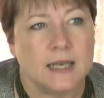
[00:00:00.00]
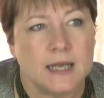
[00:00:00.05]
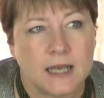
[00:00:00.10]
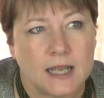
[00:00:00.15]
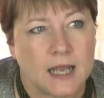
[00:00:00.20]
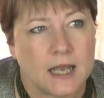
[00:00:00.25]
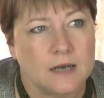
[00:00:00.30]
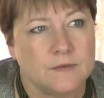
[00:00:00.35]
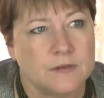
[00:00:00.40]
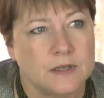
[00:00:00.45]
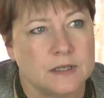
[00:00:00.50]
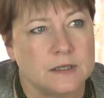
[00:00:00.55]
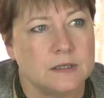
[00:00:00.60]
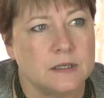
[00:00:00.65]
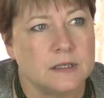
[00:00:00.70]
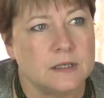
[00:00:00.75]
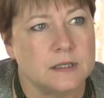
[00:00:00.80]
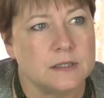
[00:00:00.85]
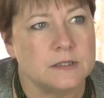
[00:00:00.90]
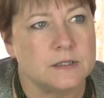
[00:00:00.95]
any kind of
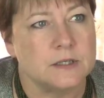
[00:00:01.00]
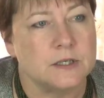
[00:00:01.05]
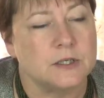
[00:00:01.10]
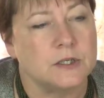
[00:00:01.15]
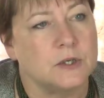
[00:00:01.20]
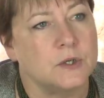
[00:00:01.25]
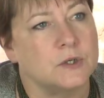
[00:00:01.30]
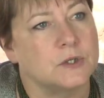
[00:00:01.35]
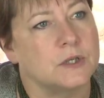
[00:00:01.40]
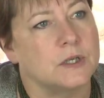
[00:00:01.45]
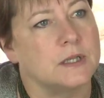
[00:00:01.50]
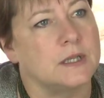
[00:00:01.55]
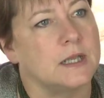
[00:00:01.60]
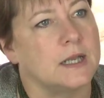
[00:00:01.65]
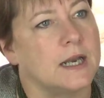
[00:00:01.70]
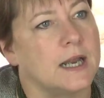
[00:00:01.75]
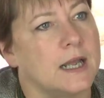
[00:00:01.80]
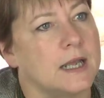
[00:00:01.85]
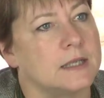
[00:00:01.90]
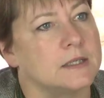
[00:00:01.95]
institution
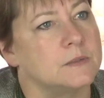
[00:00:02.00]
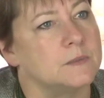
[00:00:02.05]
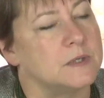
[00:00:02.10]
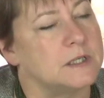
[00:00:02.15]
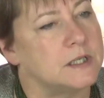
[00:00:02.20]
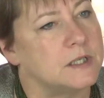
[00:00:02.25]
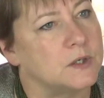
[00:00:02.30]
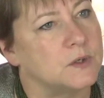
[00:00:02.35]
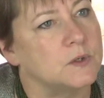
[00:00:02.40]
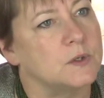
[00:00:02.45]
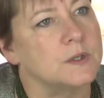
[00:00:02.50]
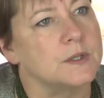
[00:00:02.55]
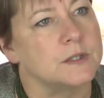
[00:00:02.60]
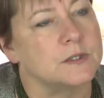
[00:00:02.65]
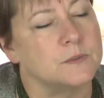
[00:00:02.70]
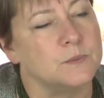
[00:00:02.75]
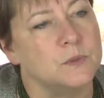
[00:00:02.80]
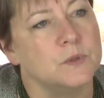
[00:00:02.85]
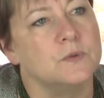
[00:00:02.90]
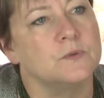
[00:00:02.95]
that has material
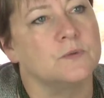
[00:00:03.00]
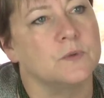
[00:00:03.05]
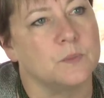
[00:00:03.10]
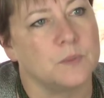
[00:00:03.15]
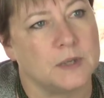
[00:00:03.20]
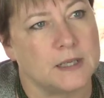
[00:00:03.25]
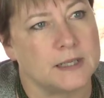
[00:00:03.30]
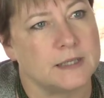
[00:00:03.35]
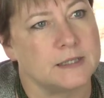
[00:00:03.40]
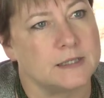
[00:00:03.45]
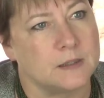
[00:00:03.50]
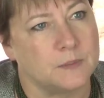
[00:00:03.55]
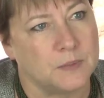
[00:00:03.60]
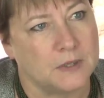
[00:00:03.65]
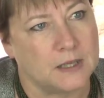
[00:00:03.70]
that's moved from place to